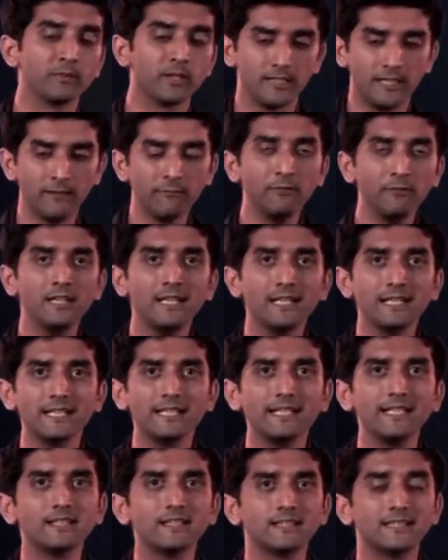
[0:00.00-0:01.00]

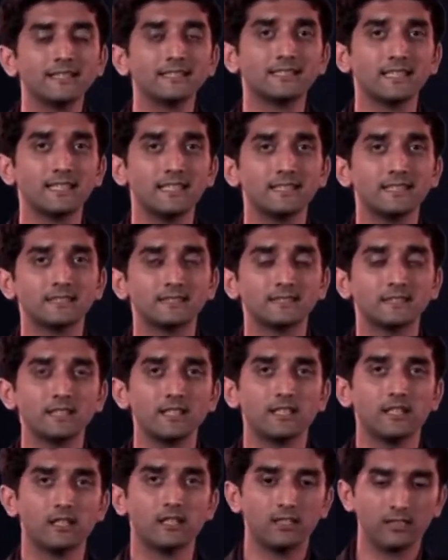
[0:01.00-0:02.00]
Definitely this is,
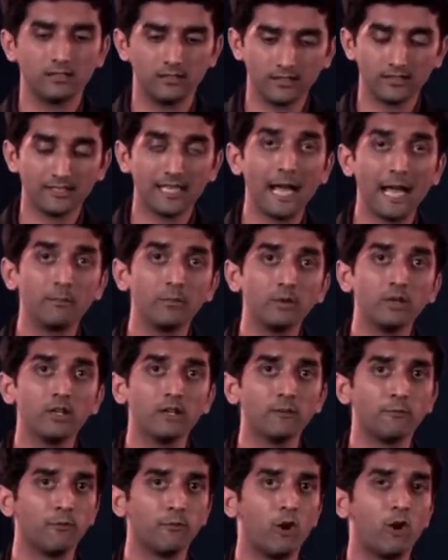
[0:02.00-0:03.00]
the
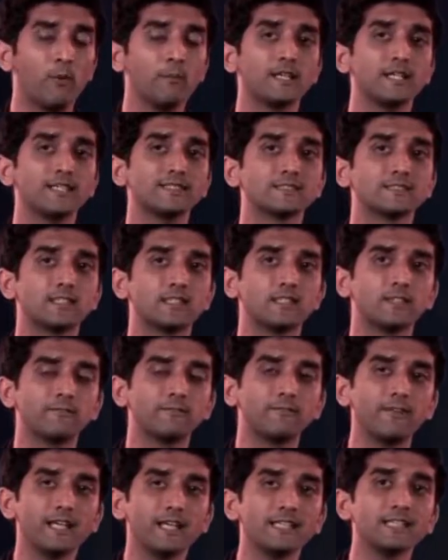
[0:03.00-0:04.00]
tabular form is a
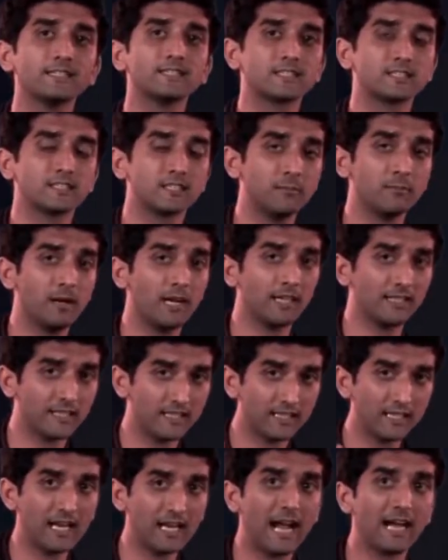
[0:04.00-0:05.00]
very
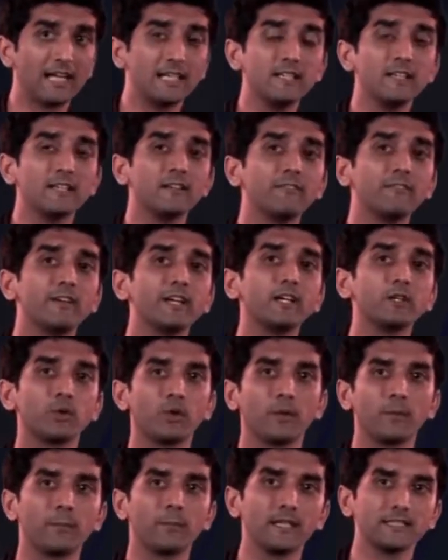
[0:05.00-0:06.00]
systematic and ideal way to
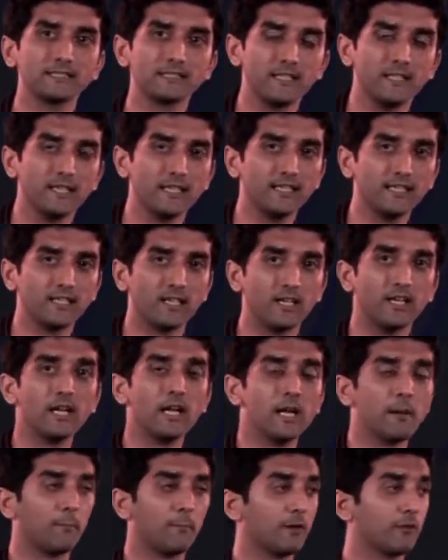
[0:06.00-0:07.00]
represent data,
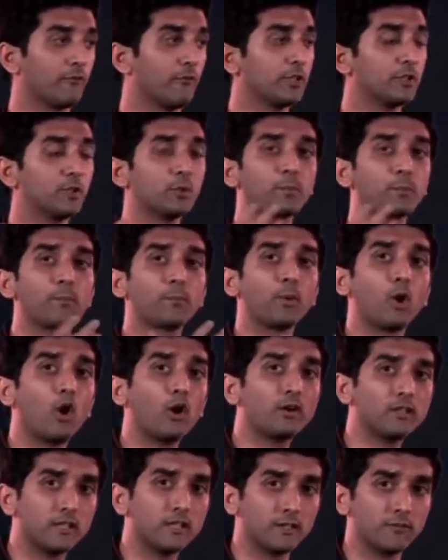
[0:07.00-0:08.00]
but when you
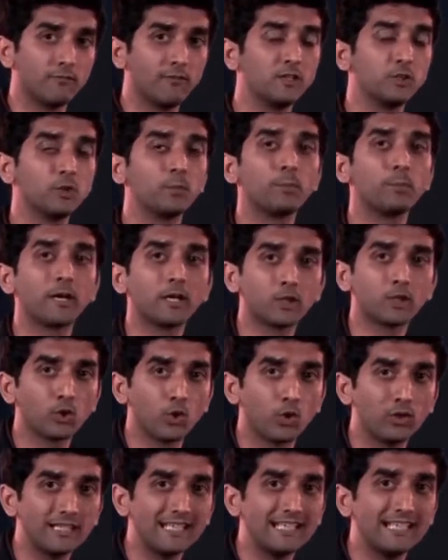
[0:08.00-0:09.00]
plot it, when you
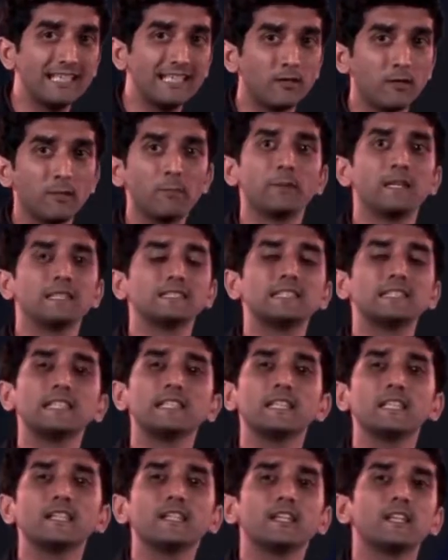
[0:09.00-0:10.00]
pictorially
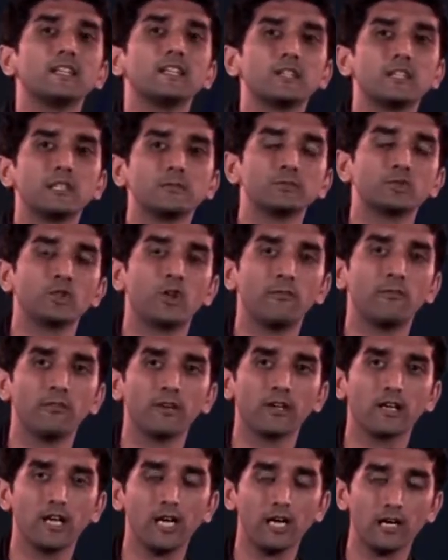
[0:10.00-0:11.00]
represent it in terms of a
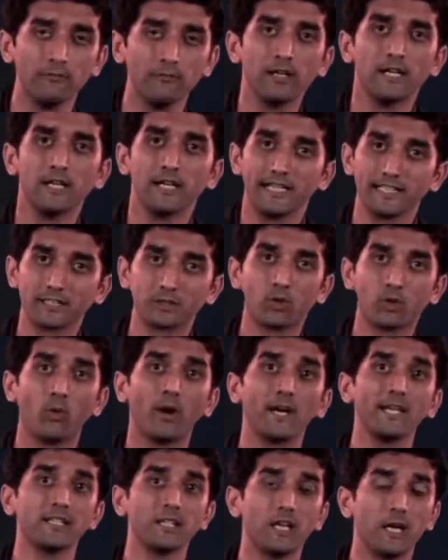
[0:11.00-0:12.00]
graph, it's
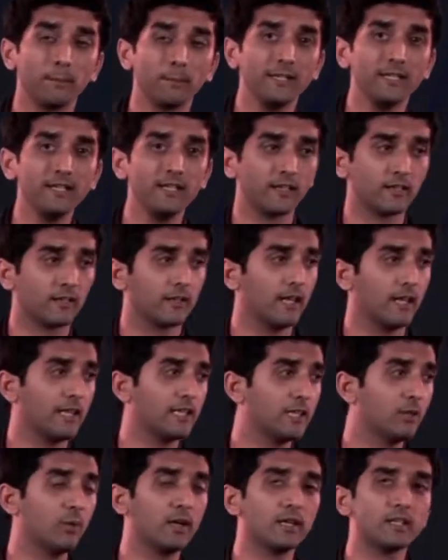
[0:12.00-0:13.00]
quite appealing.
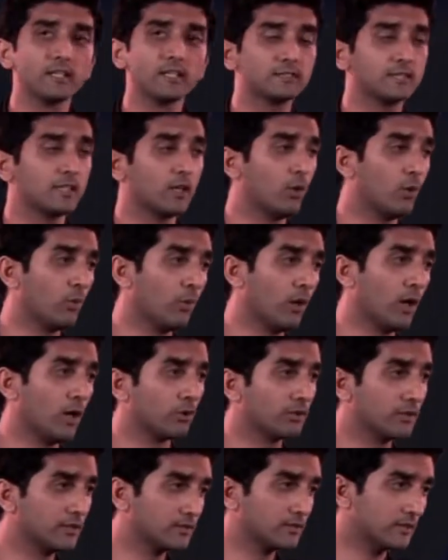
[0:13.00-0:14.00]
Anyone can say, oh wow,
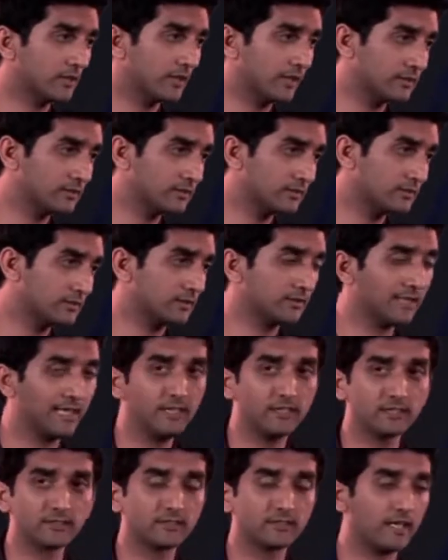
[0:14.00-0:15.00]
this is
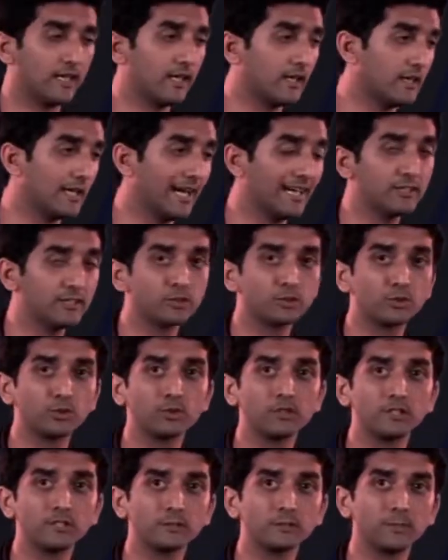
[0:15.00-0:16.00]
tennis and 9
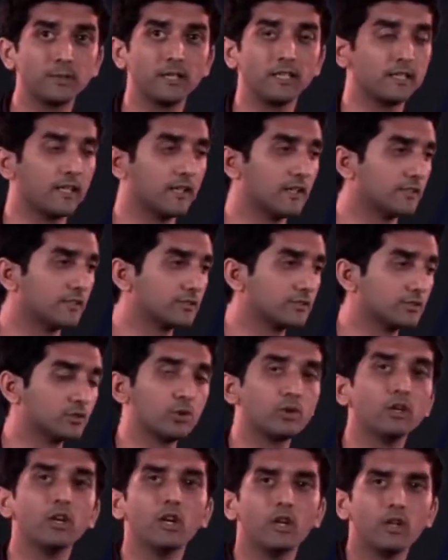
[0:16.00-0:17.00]
students play tennis.
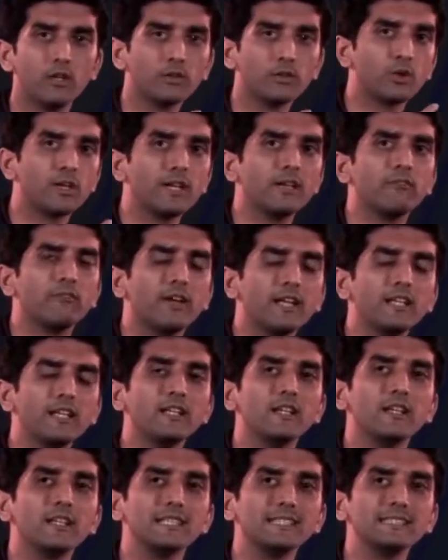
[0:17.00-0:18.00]
So you can
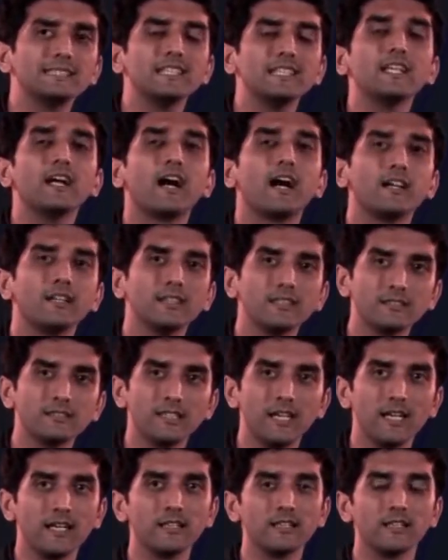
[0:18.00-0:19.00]
very easily
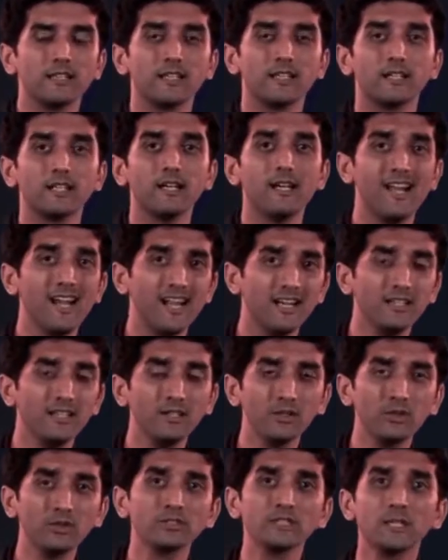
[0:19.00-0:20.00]
understand the data, and
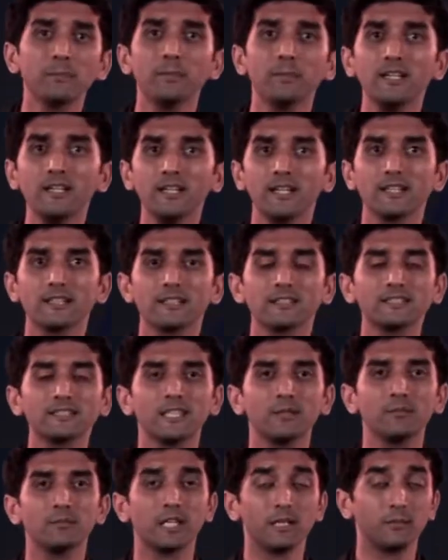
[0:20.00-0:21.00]
it looks appealing at the
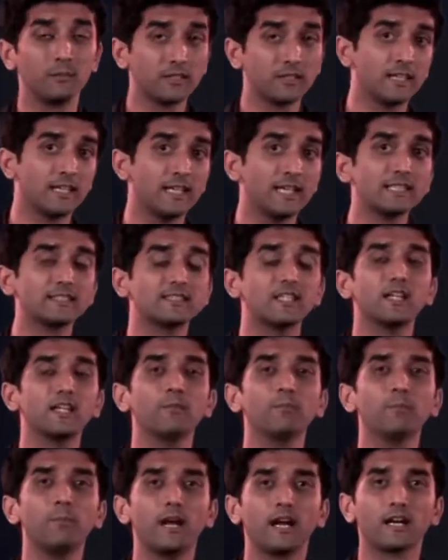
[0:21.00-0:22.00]
same time. It creates an
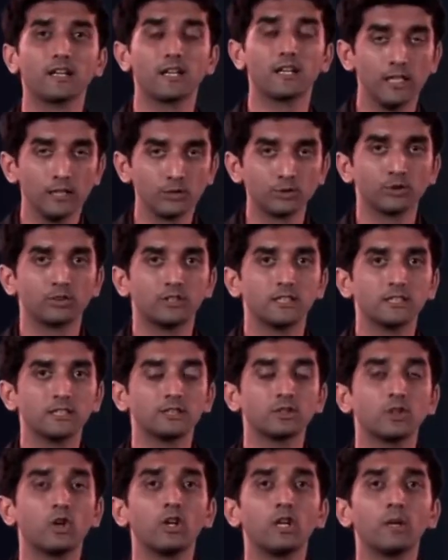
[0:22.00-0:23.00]
impact. So this
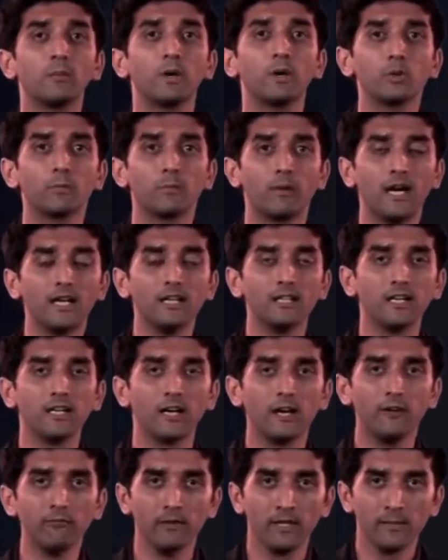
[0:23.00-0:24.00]
is all about bar
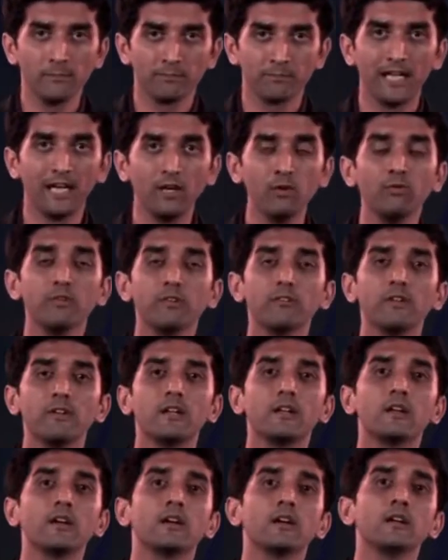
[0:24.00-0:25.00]
graph. Now we will
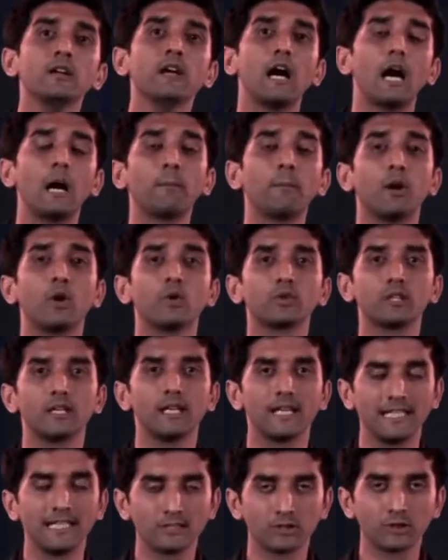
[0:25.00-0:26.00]
learn about
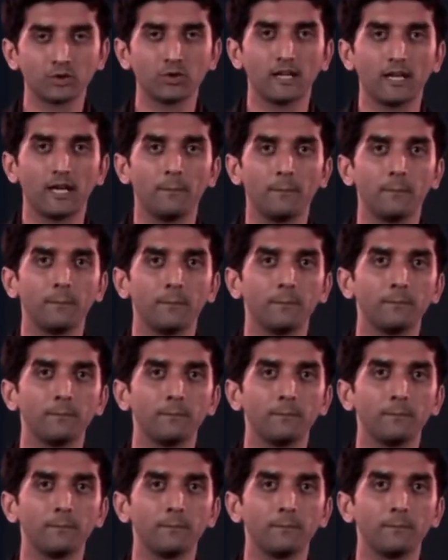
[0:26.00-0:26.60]
histogram.